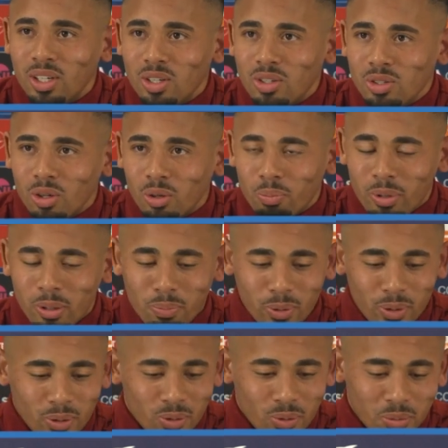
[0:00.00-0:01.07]
So
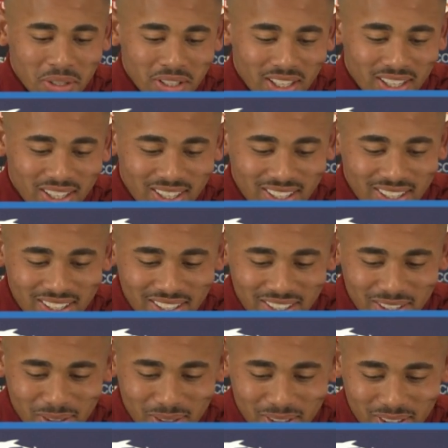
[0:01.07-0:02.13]
people wanna.
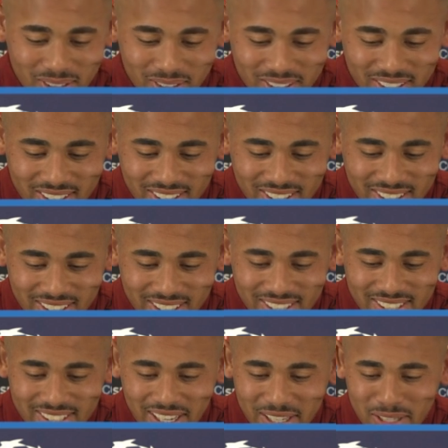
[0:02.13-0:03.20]
you know, uh,
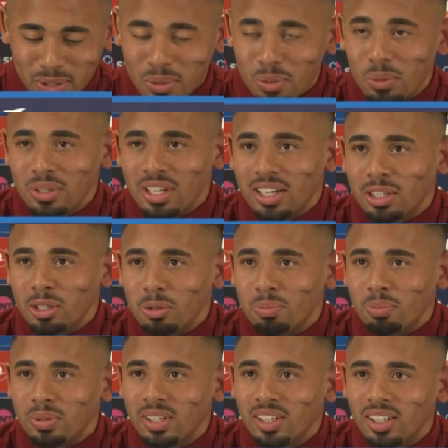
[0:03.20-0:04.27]
decide who the club
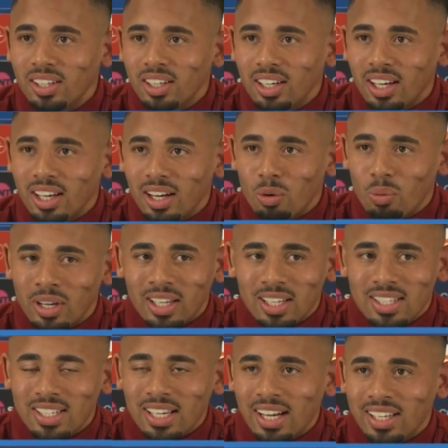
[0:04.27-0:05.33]
uh, wanna
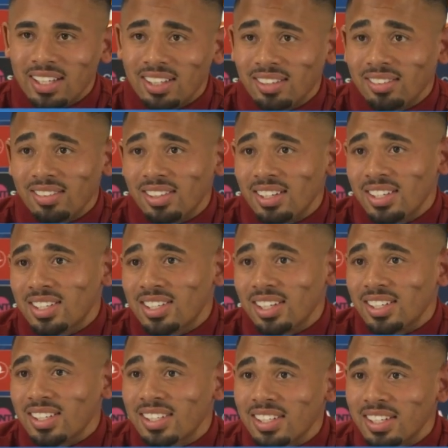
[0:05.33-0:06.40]
sign. This
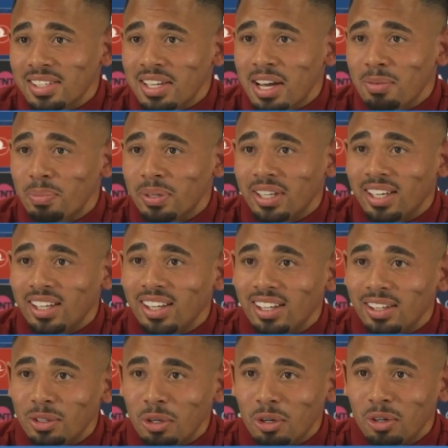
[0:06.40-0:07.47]
is, is happening
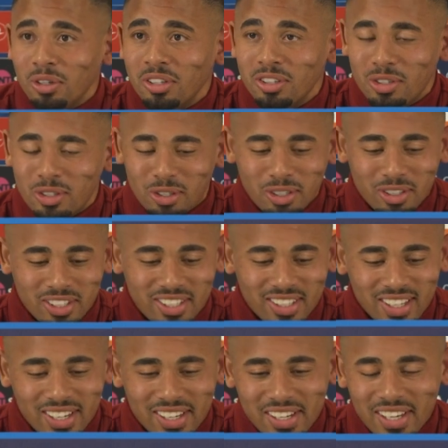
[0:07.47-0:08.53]
not just
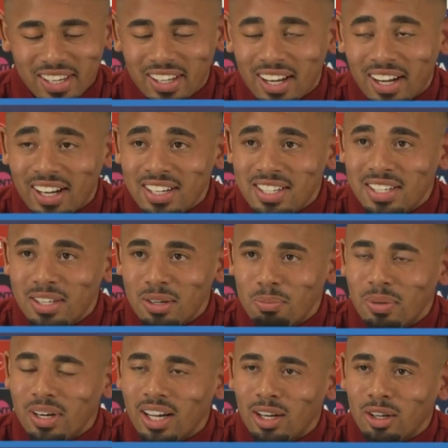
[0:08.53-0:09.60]
in Arsenal,
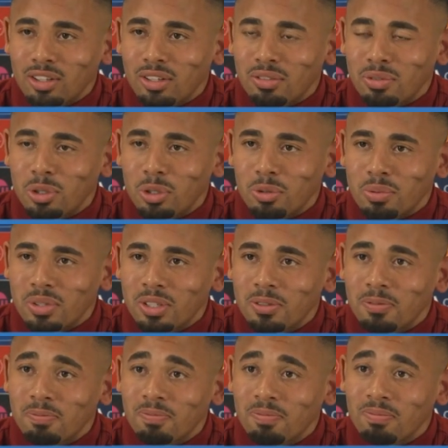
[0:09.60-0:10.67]
but a lot of clubs.
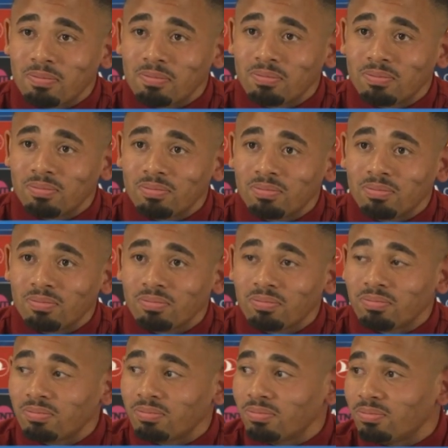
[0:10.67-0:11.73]
Okay, guys,
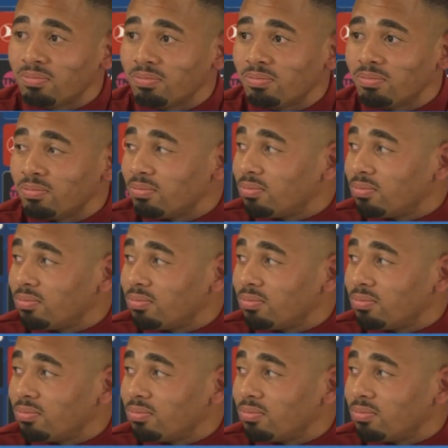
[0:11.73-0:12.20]
last couple.